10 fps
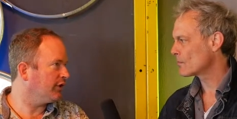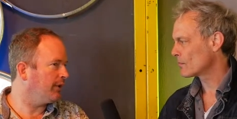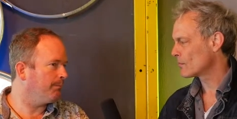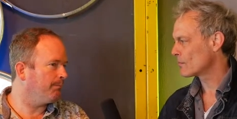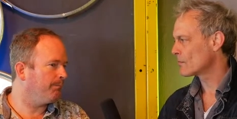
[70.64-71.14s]

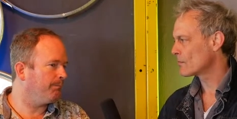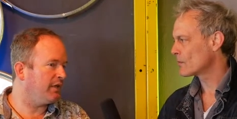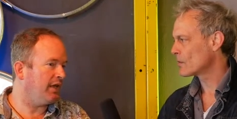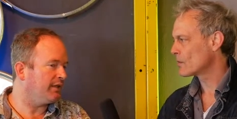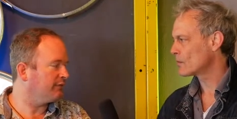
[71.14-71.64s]
Speaker 1: Um,
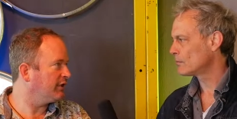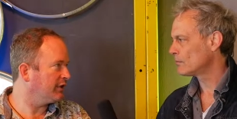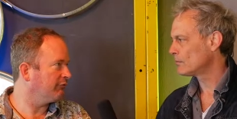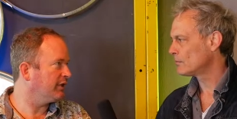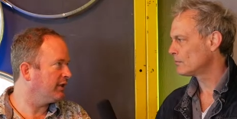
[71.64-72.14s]
yeah, it's re
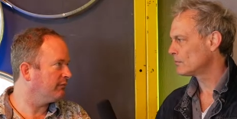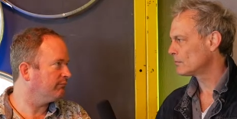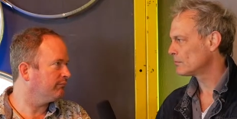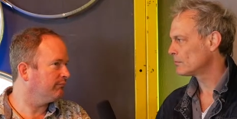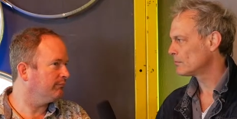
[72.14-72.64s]
it's really
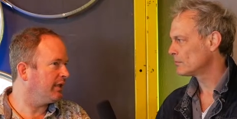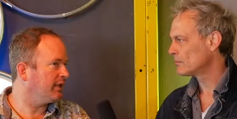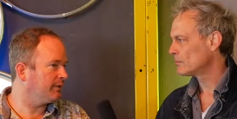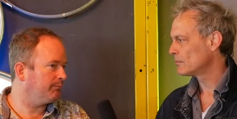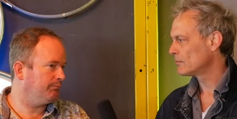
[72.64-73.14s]
made
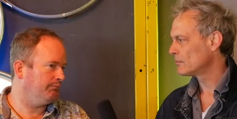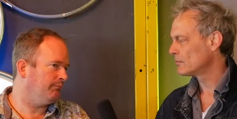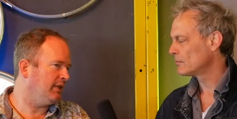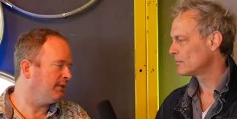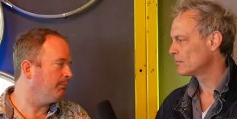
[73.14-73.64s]
it's
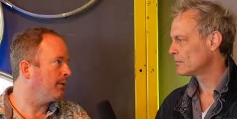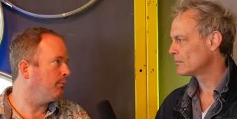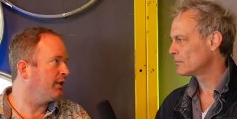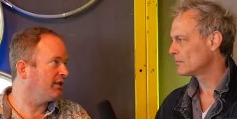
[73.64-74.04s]
it's made my